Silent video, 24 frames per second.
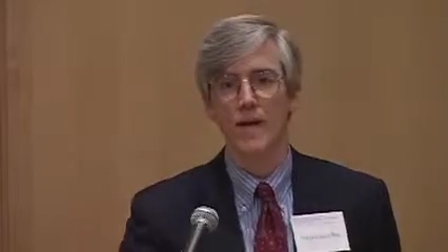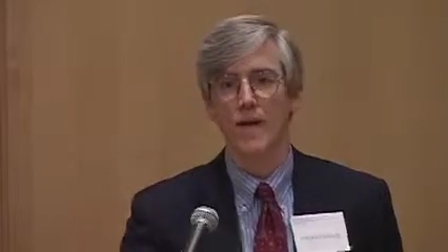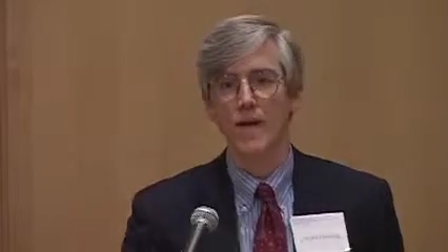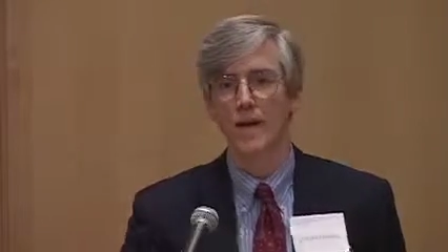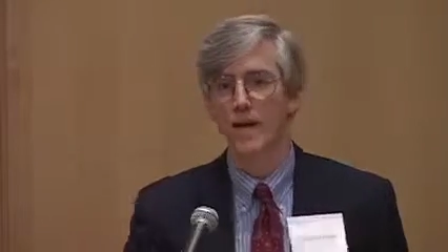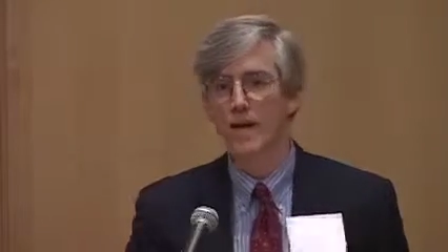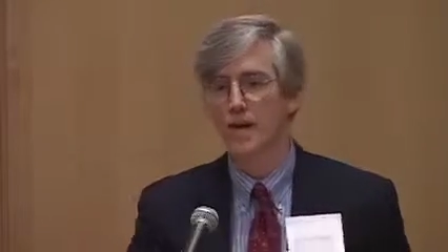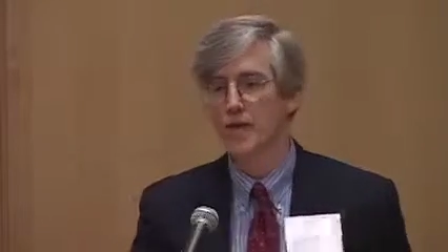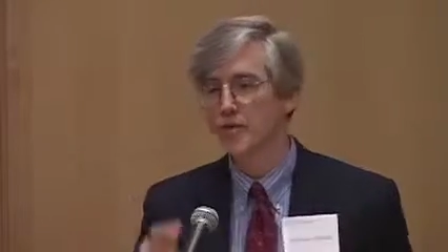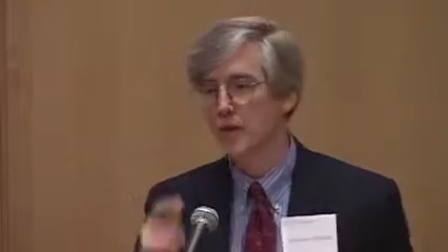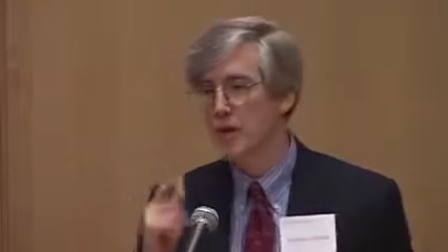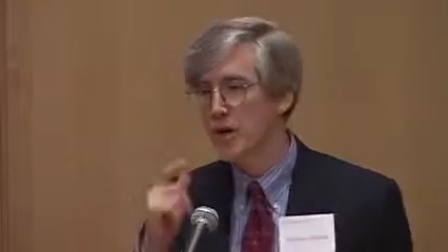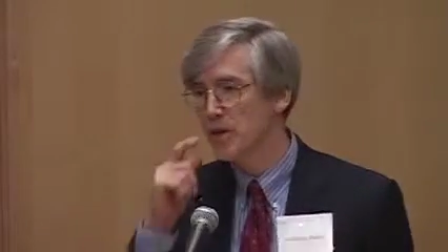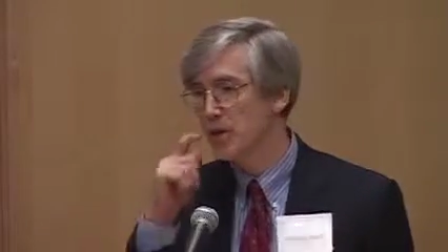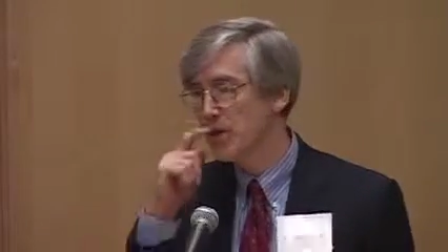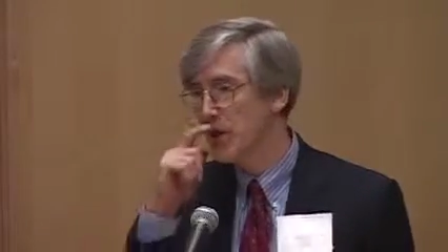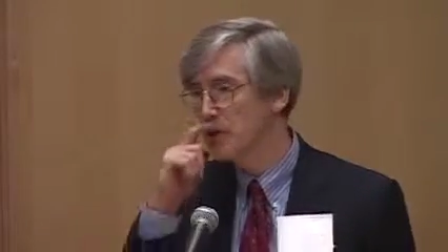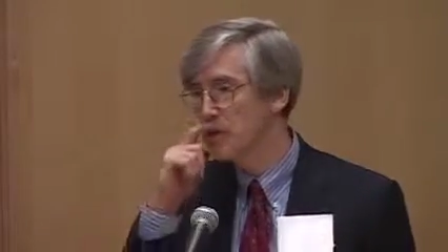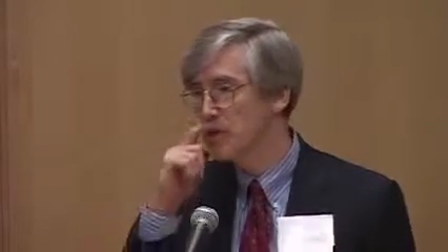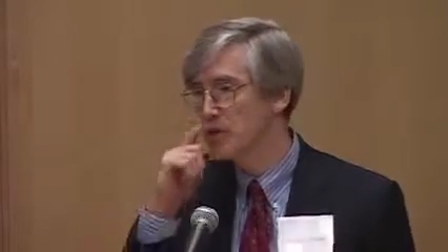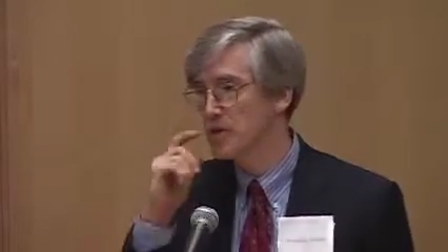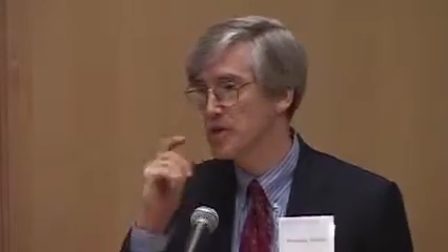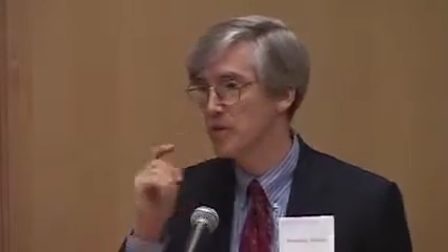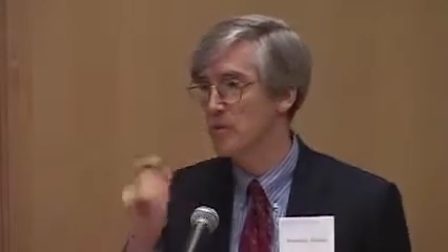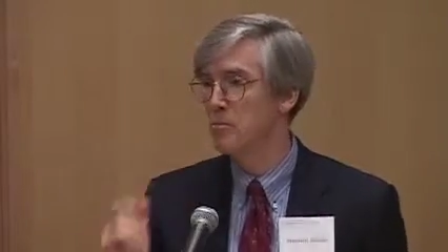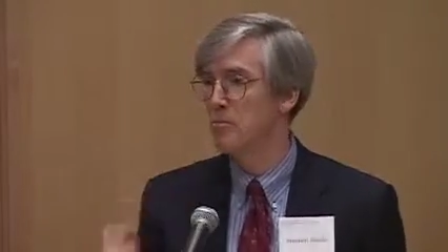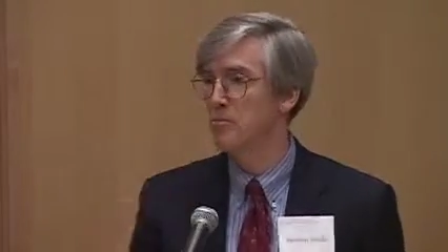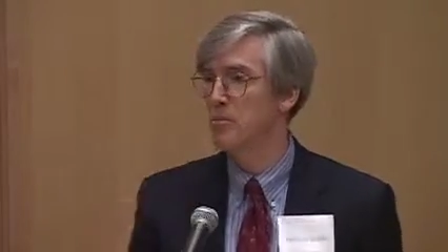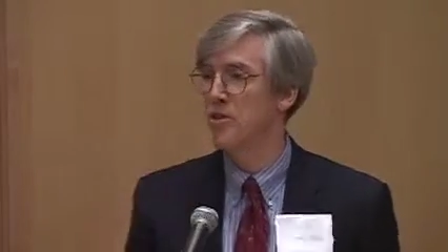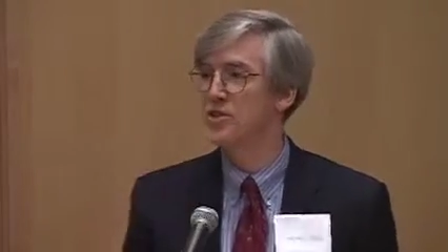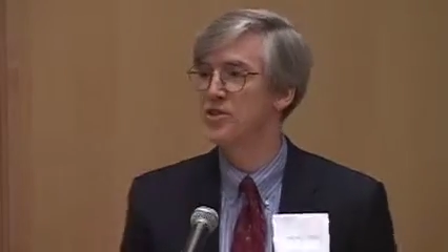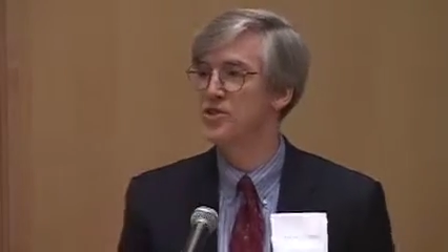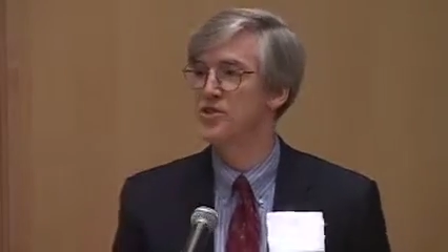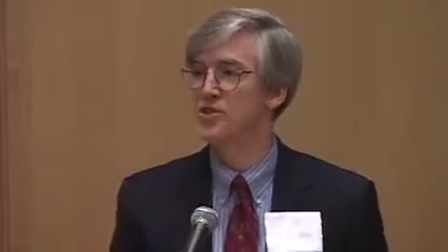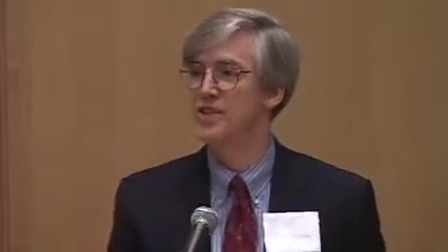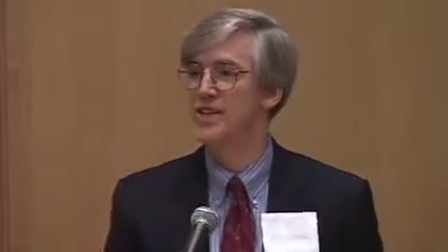And I think that
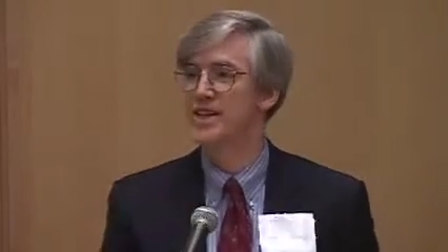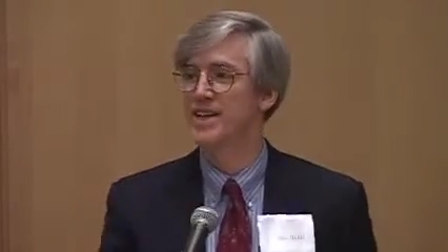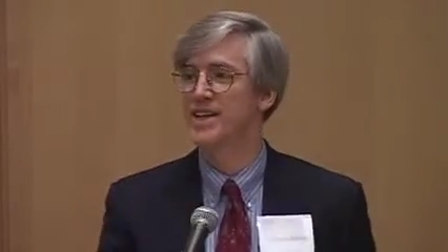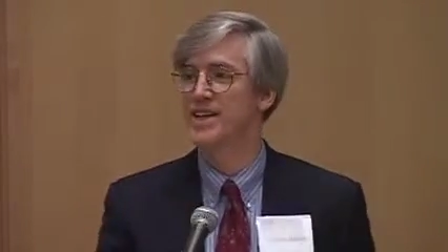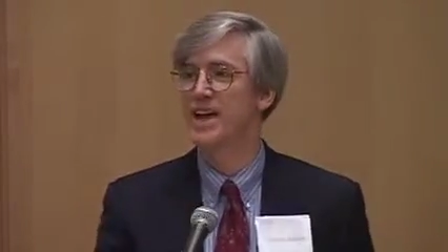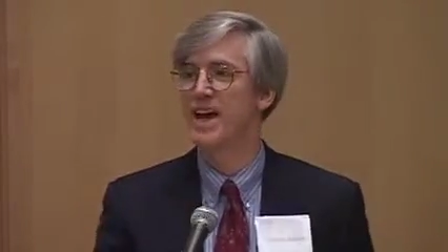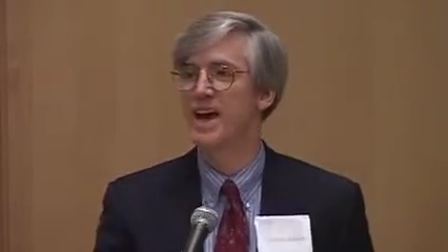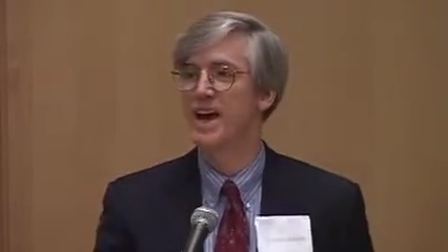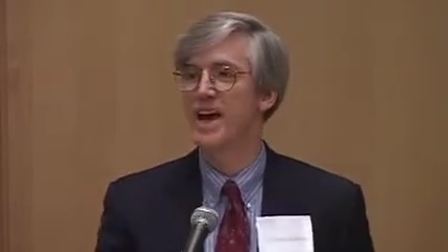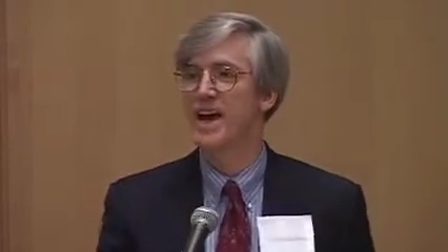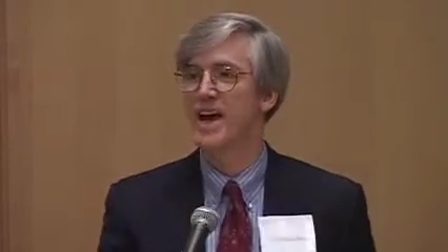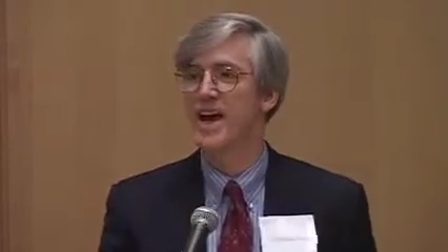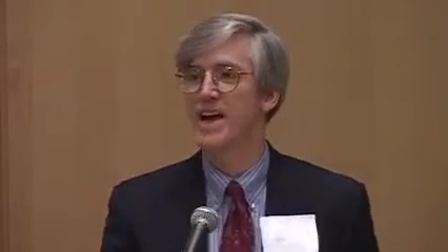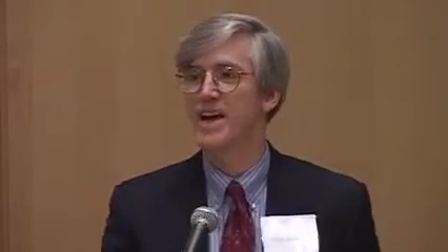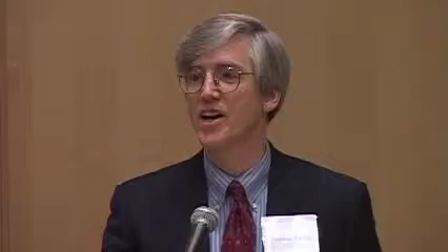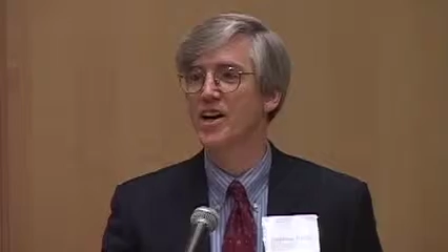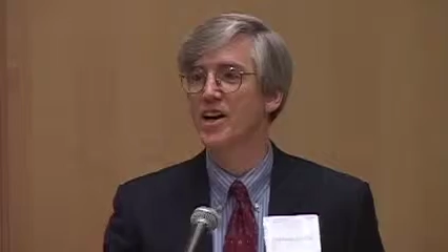is a